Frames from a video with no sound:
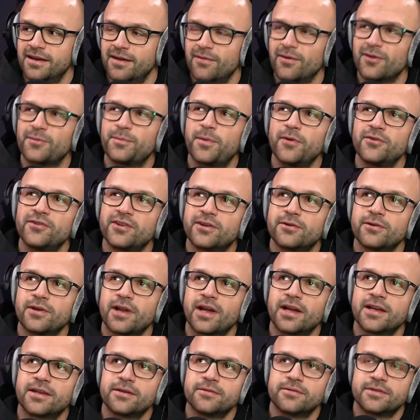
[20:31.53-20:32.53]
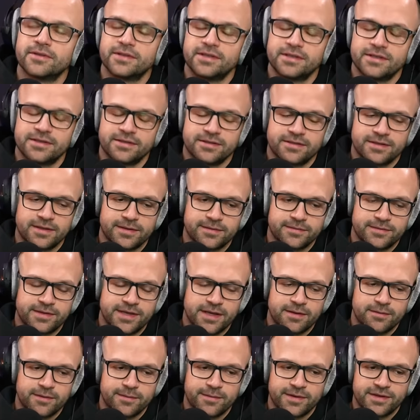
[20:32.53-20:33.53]
I suppose you could argue the
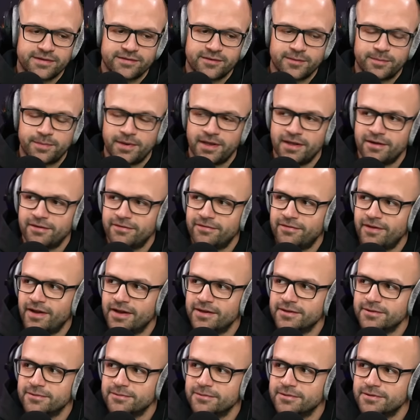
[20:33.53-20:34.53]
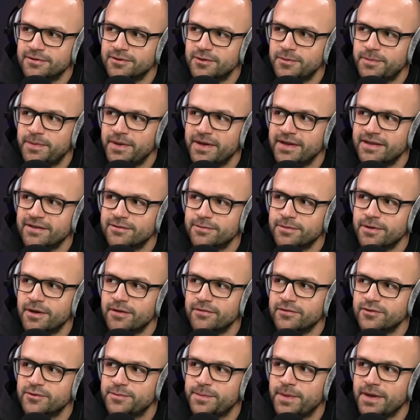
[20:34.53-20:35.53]
year we reached the playoff final under Bates, we
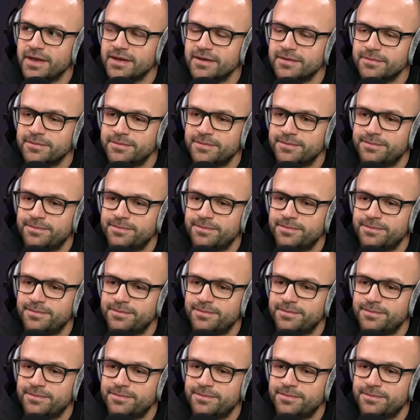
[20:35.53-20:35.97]
overspent.